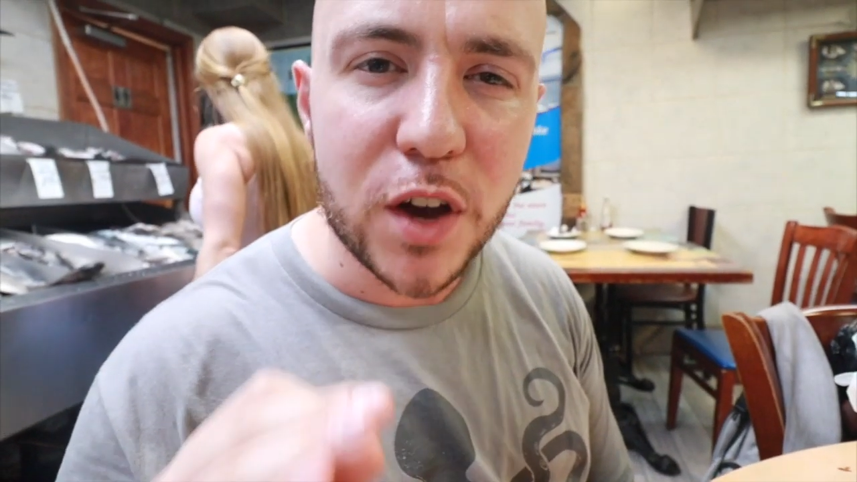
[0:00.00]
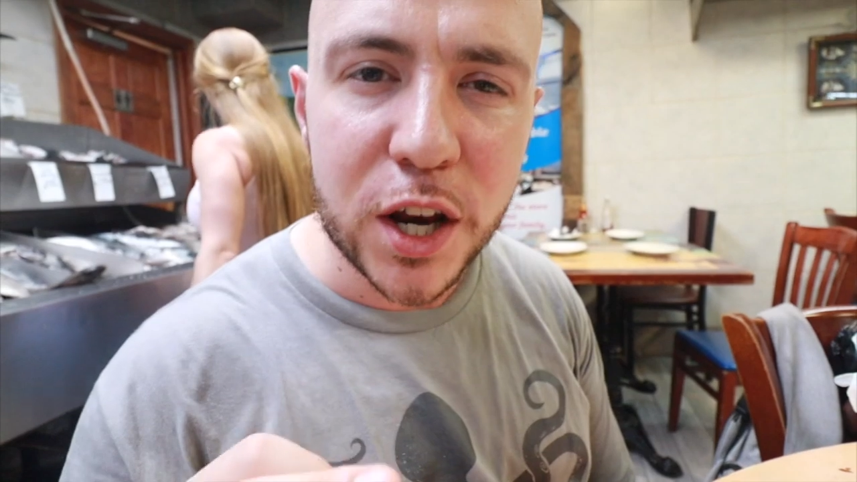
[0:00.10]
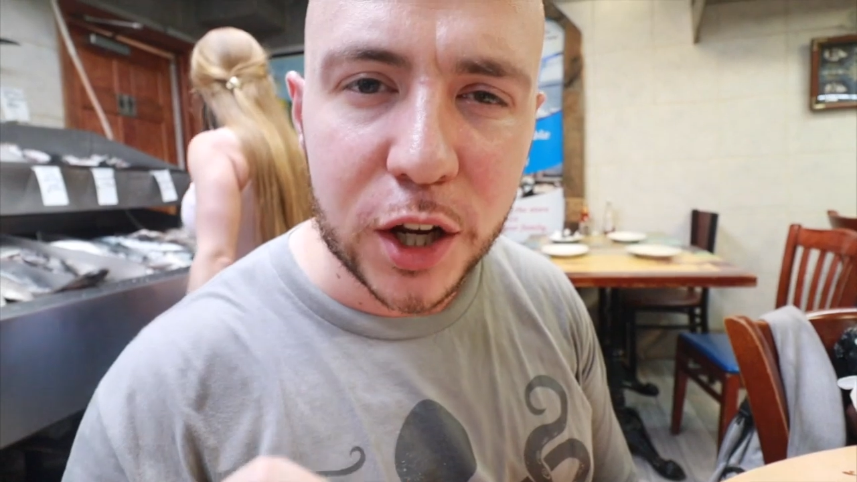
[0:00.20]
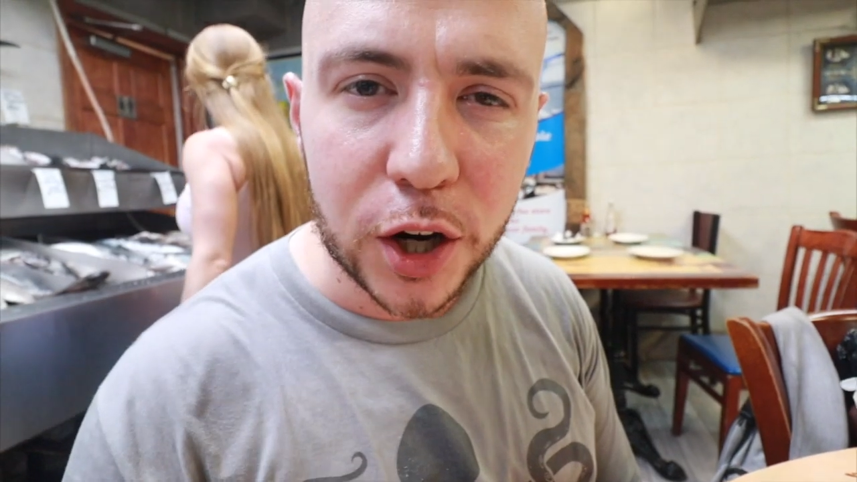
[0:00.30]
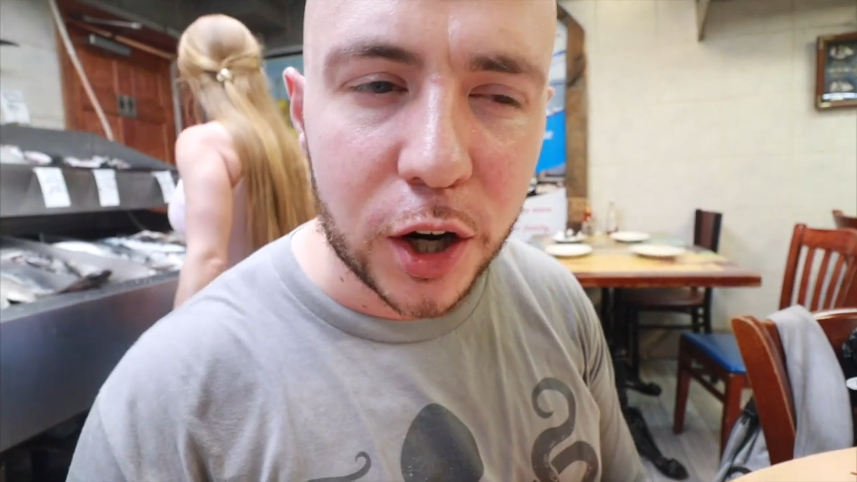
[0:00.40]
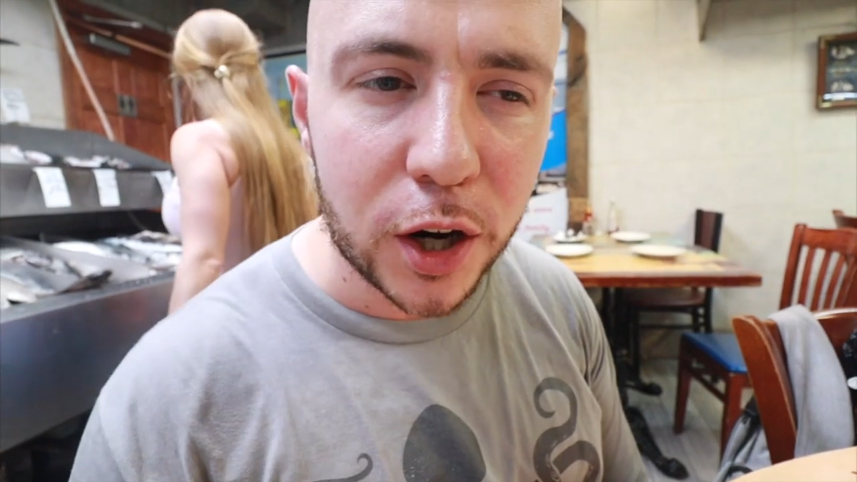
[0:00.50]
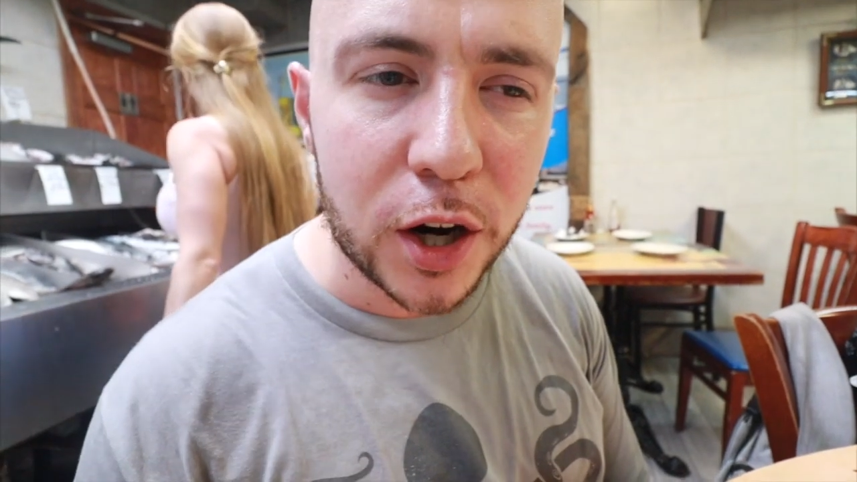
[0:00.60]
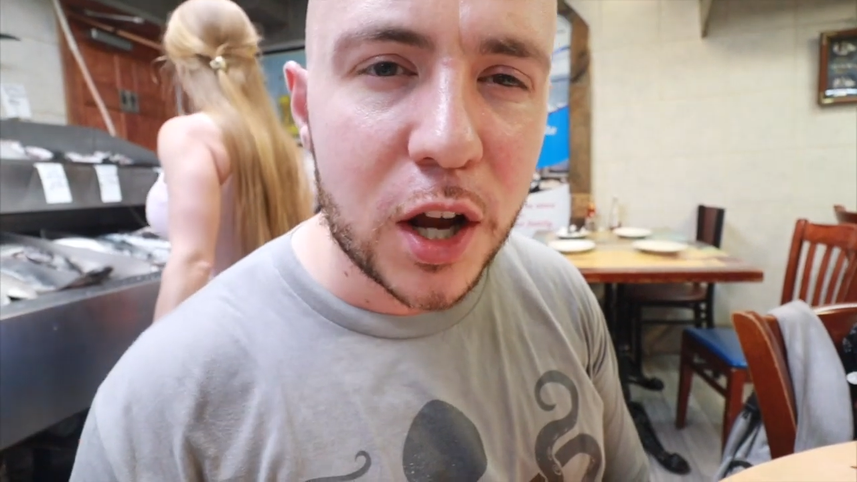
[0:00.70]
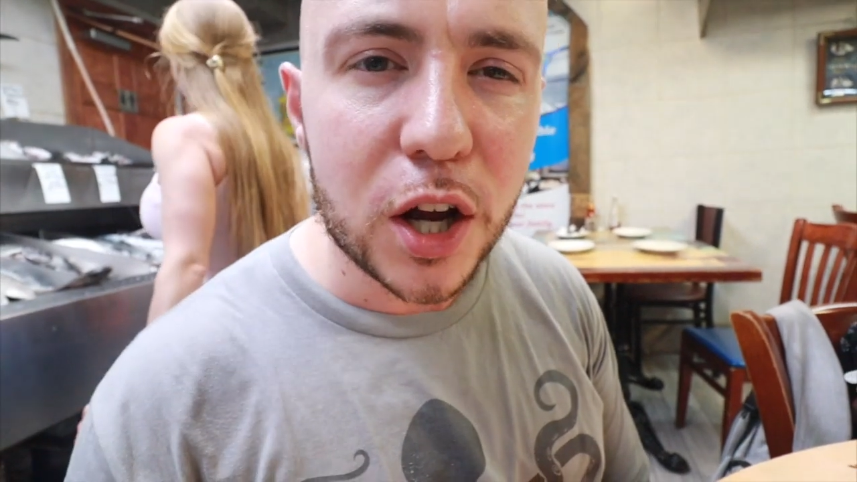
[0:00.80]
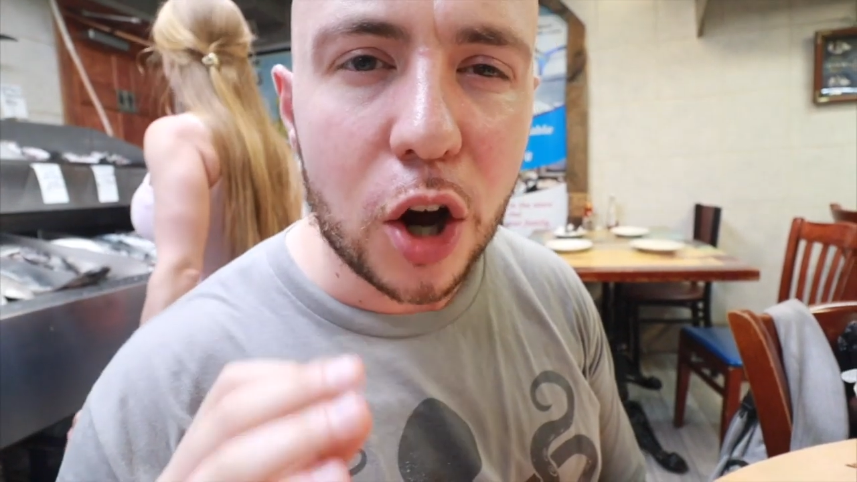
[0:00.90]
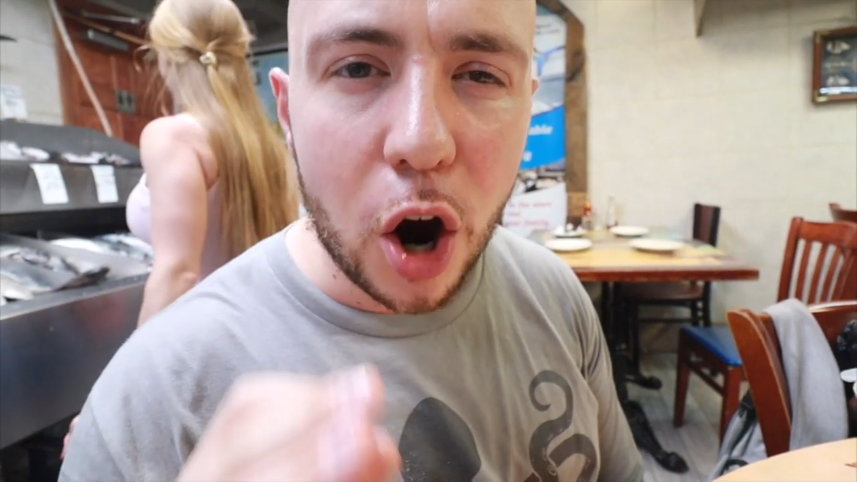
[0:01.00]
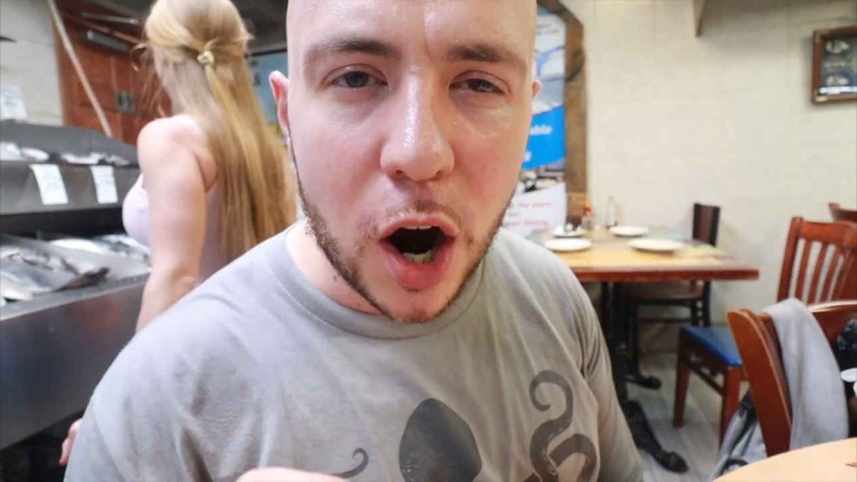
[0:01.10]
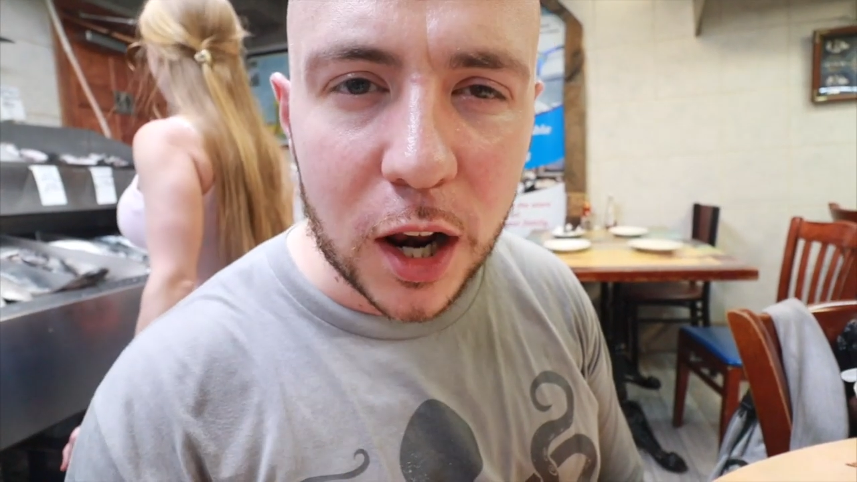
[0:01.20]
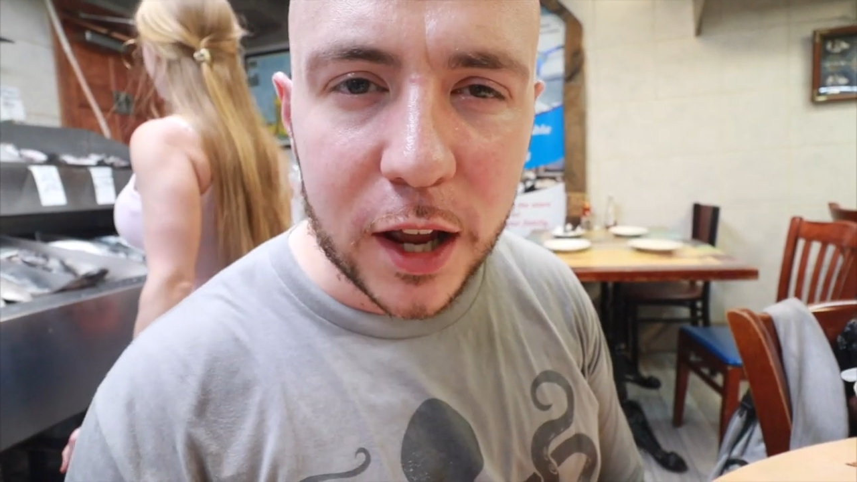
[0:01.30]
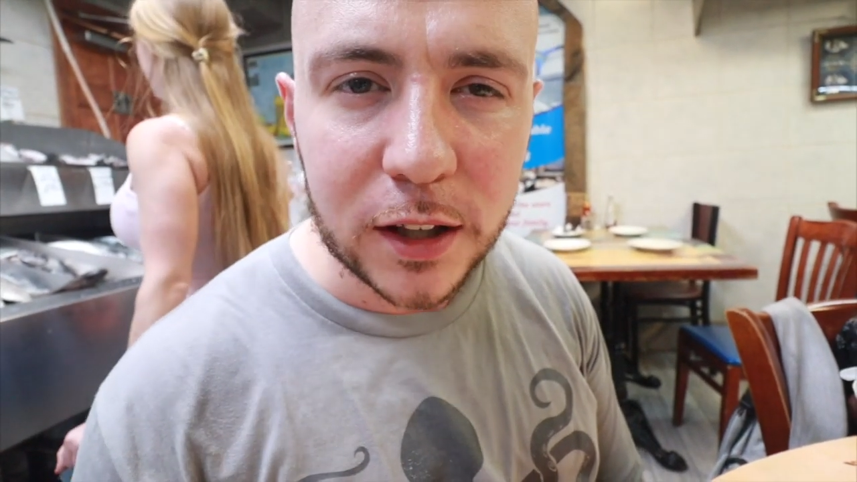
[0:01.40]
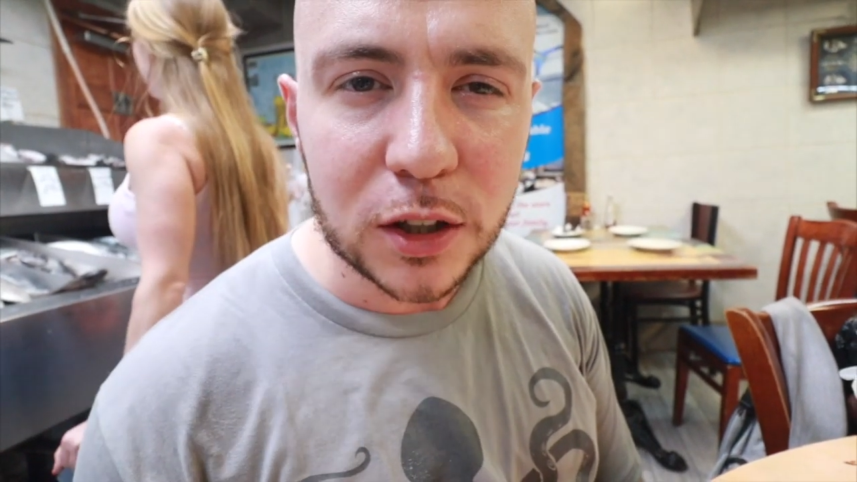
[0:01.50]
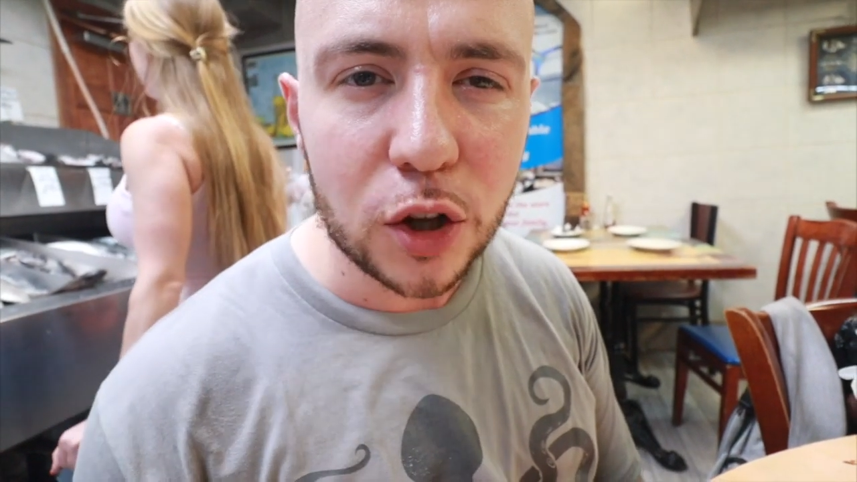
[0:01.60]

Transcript: vinegar, garlic.